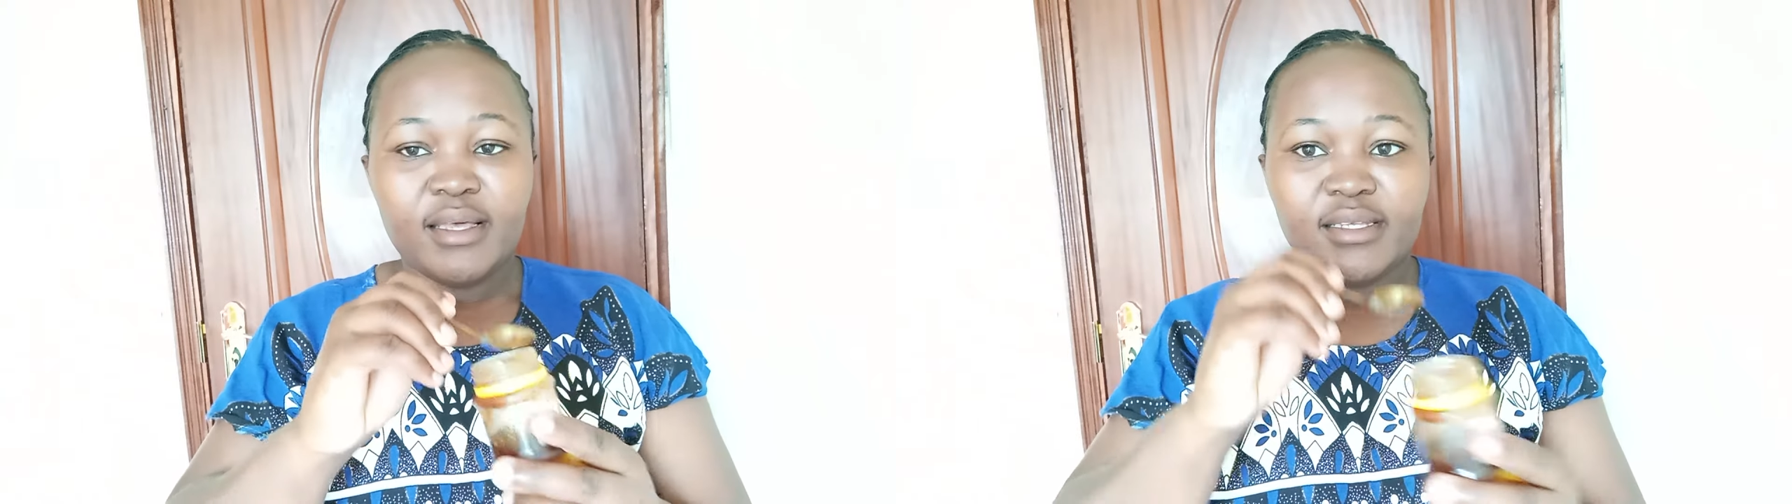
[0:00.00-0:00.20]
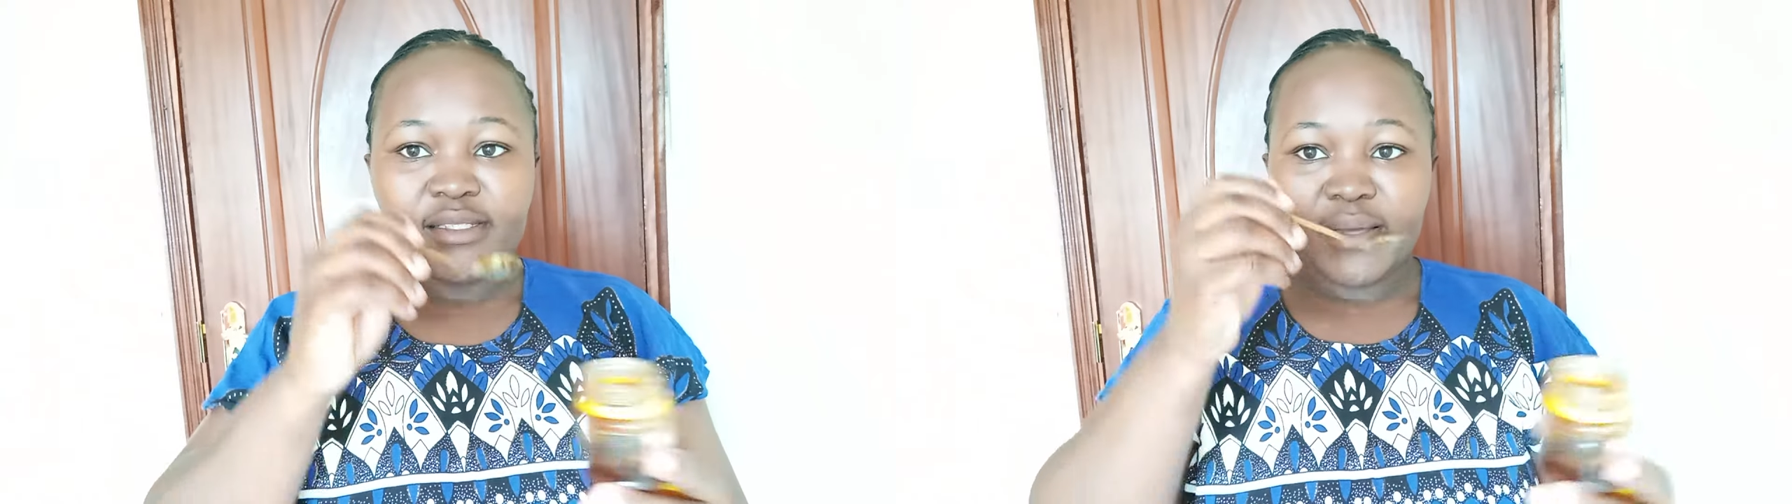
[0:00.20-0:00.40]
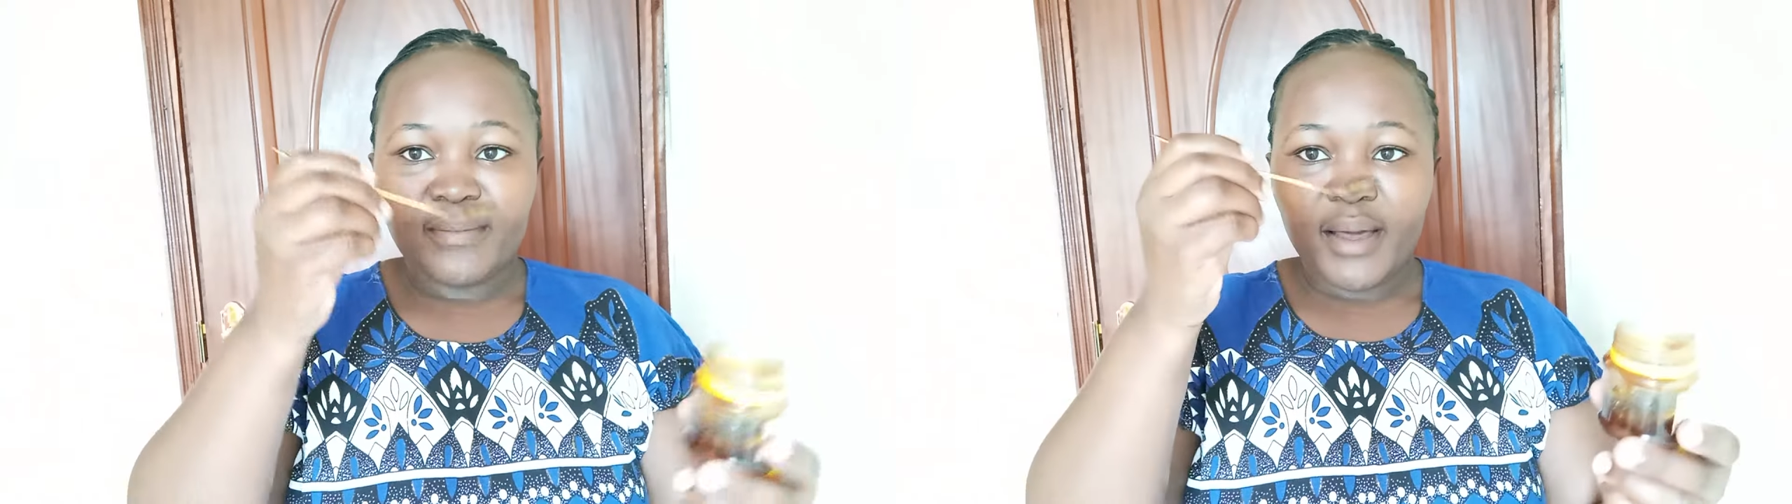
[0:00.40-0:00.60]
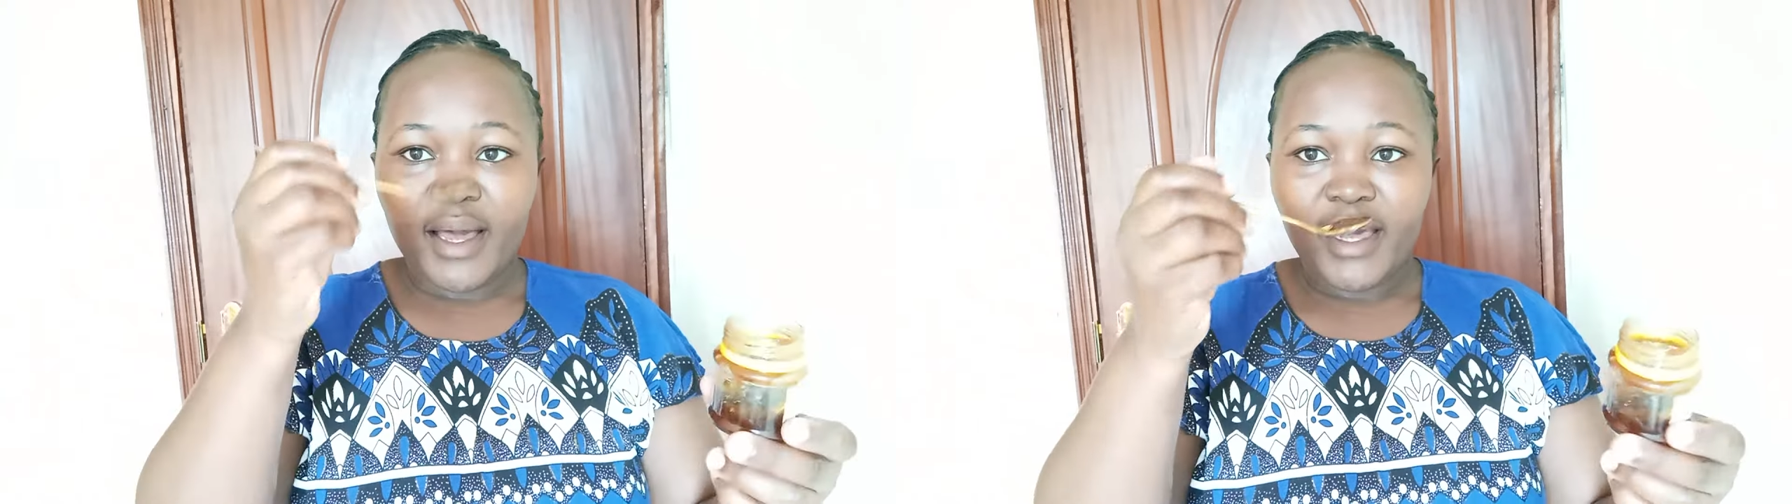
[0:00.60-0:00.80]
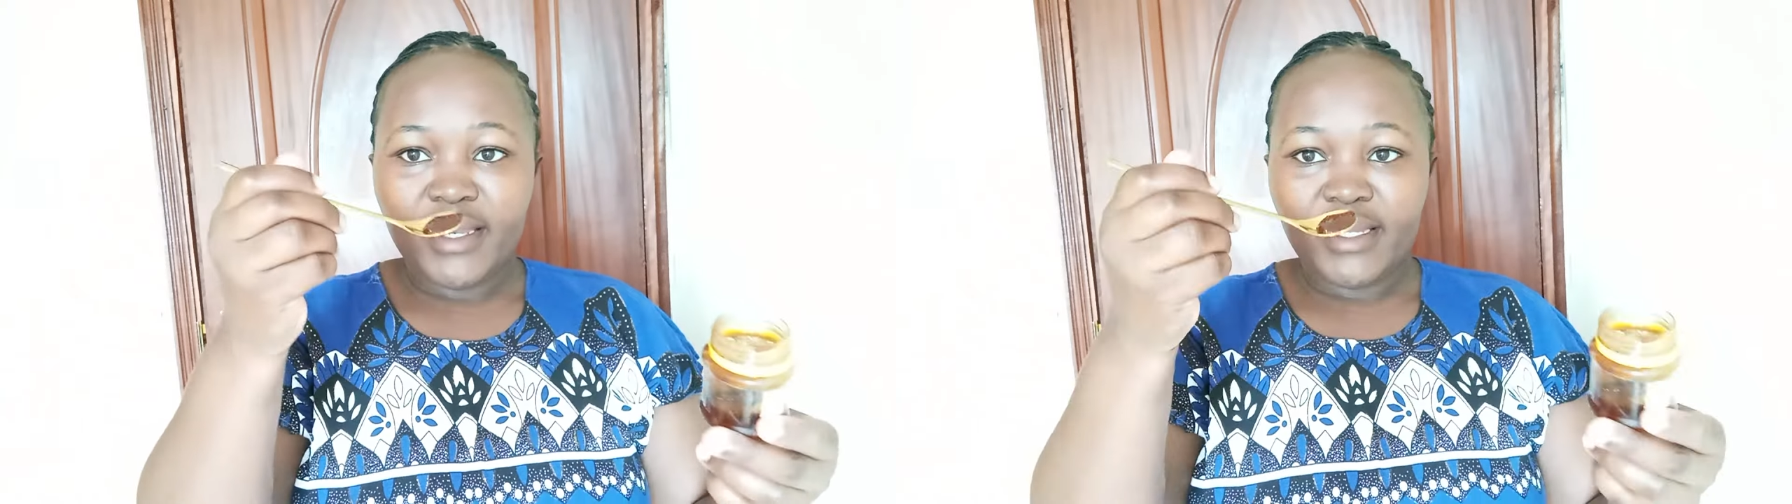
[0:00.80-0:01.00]
some
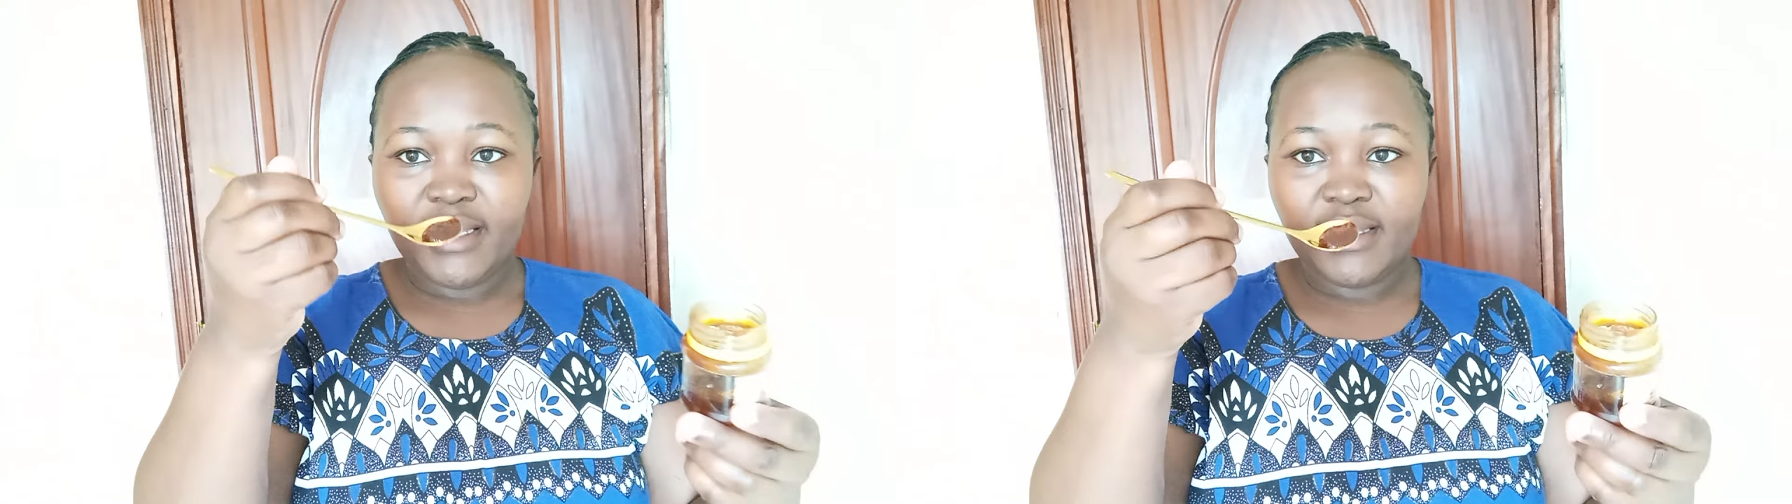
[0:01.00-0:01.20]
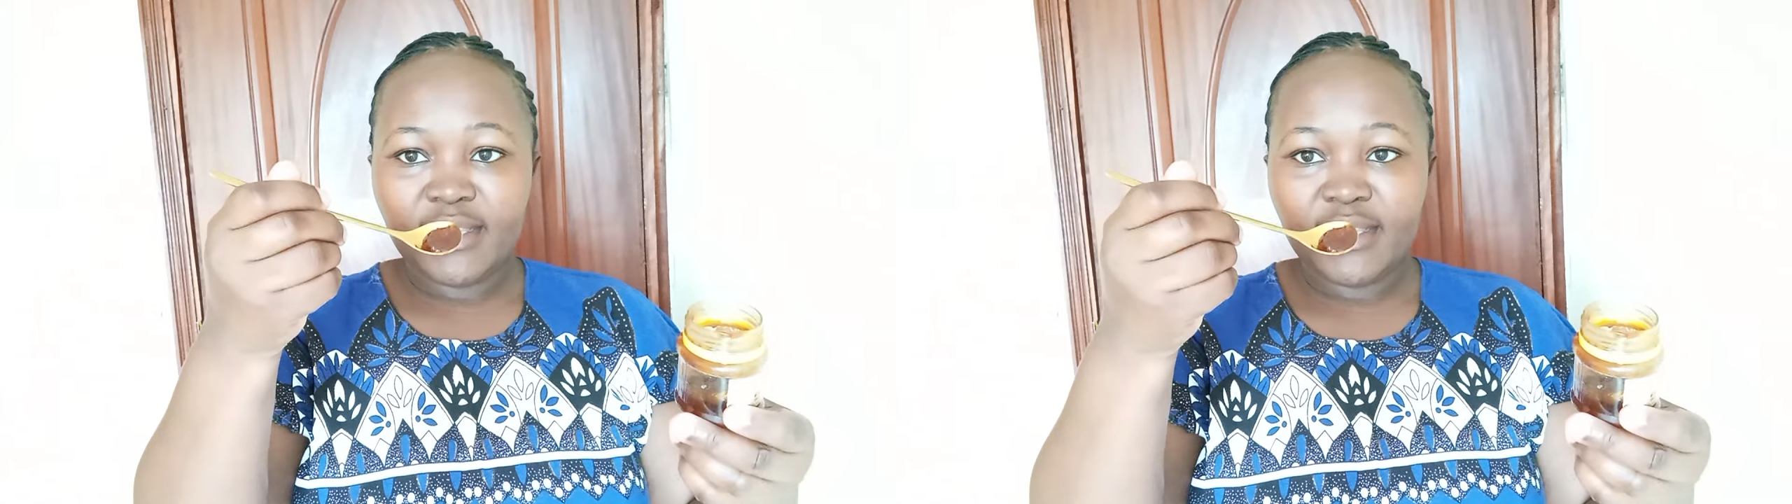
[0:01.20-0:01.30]
honey